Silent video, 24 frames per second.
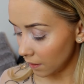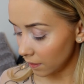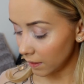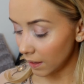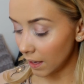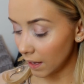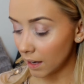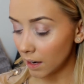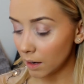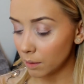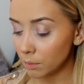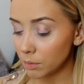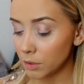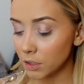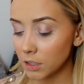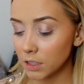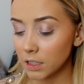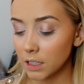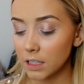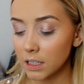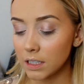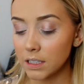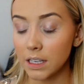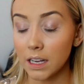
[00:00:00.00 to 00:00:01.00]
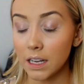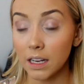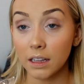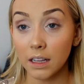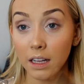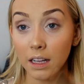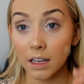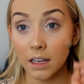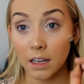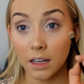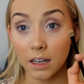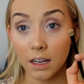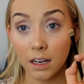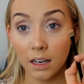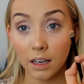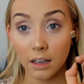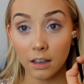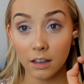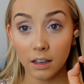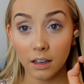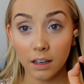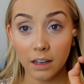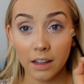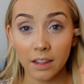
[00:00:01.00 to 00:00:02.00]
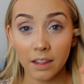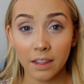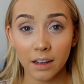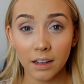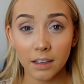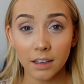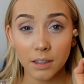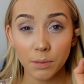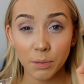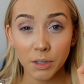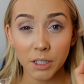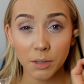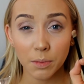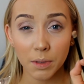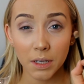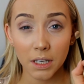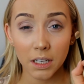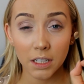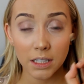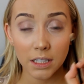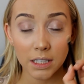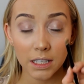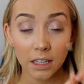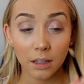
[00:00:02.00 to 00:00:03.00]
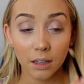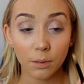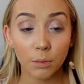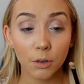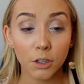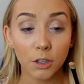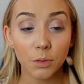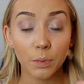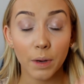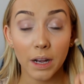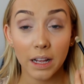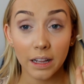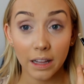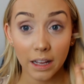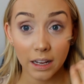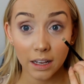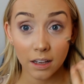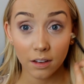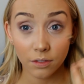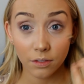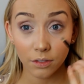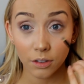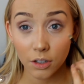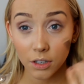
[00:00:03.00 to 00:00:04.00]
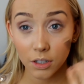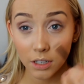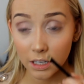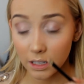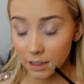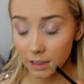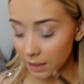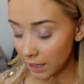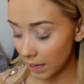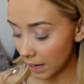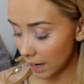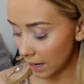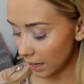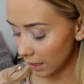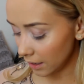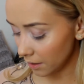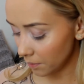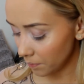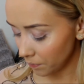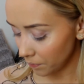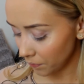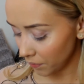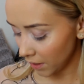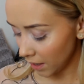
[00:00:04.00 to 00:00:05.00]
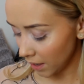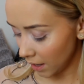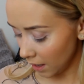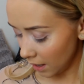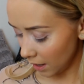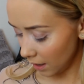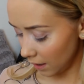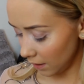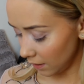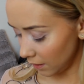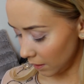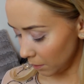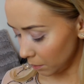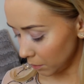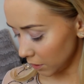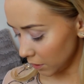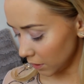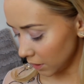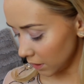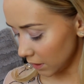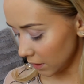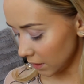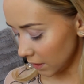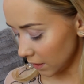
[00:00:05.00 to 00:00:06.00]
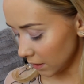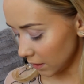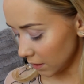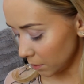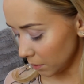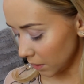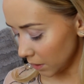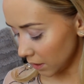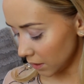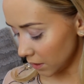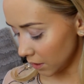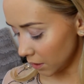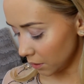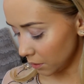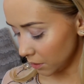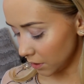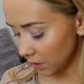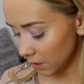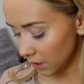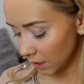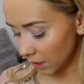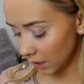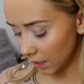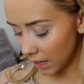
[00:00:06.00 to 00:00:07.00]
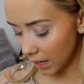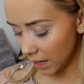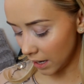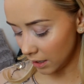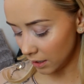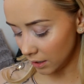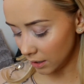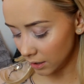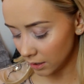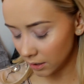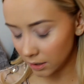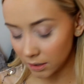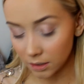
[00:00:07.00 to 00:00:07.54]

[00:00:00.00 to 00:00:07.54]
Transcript: Then I'm just going to take like a little, I think it's meant to be a concealer brush, but I like it for underneath the eye. And then I'm just going to take some of that Toasted again.